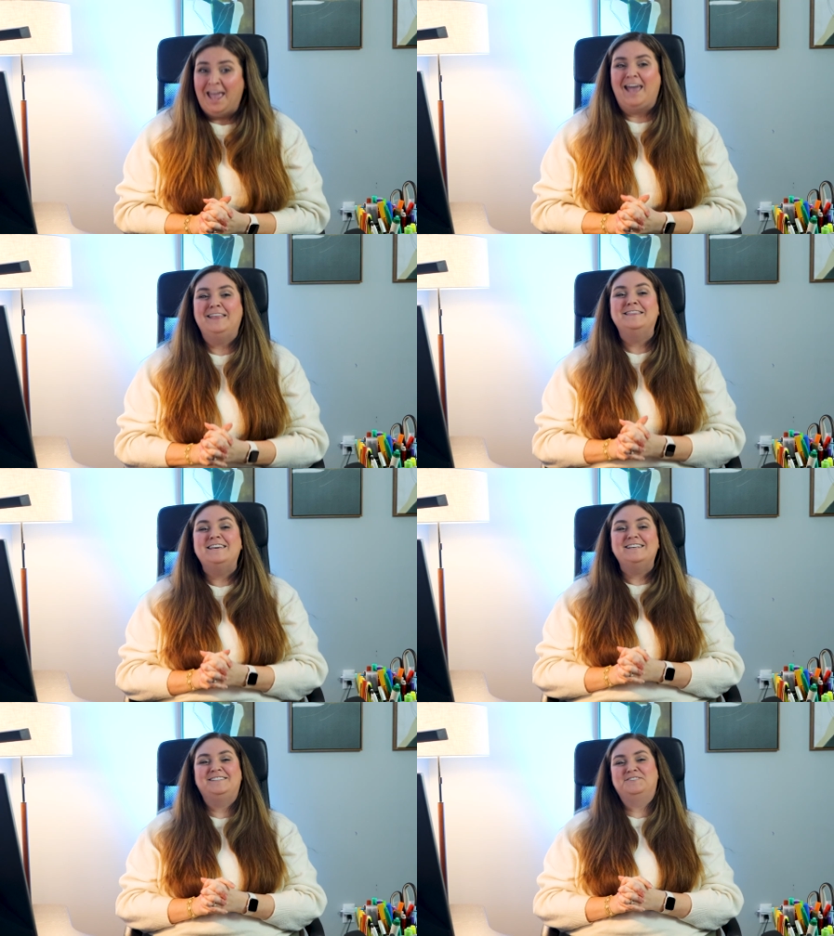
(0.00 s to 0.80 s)
and
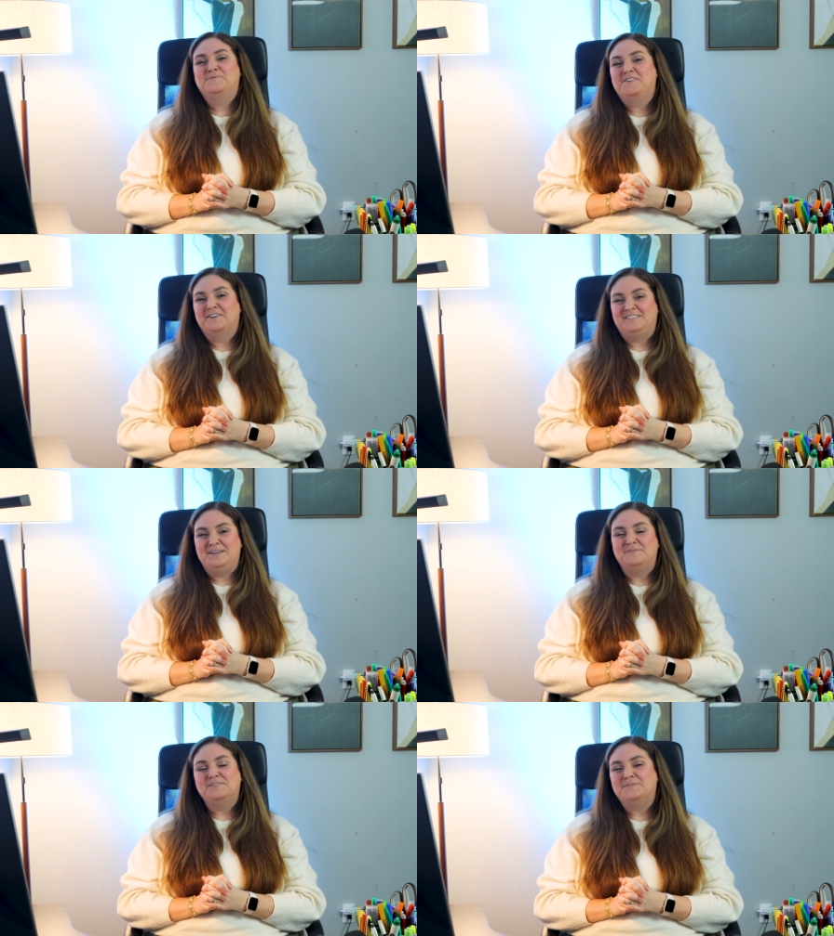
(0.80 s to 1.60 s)
this is when our
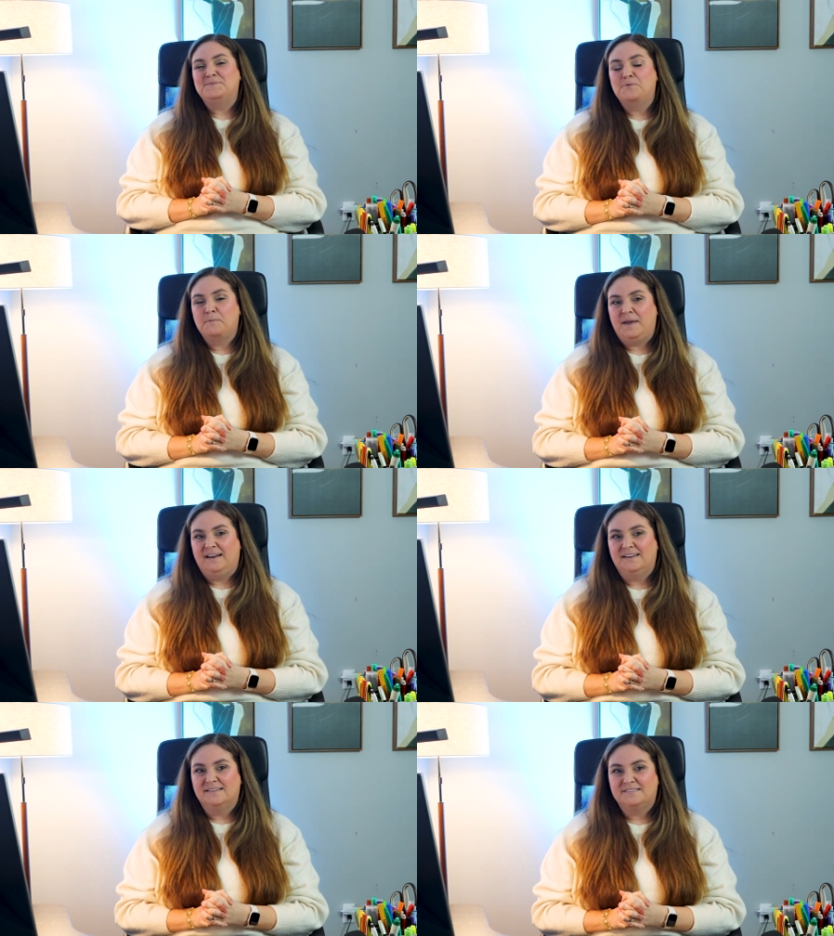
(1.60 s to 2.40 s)
team deals with more
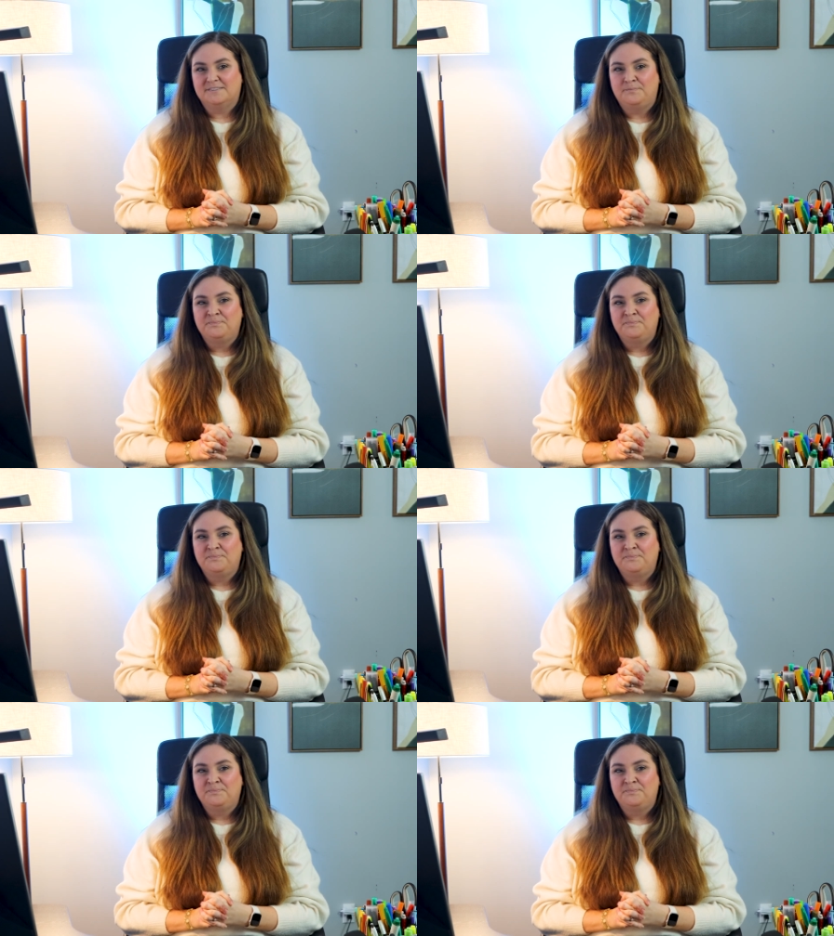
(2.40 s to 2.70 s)
maintenance.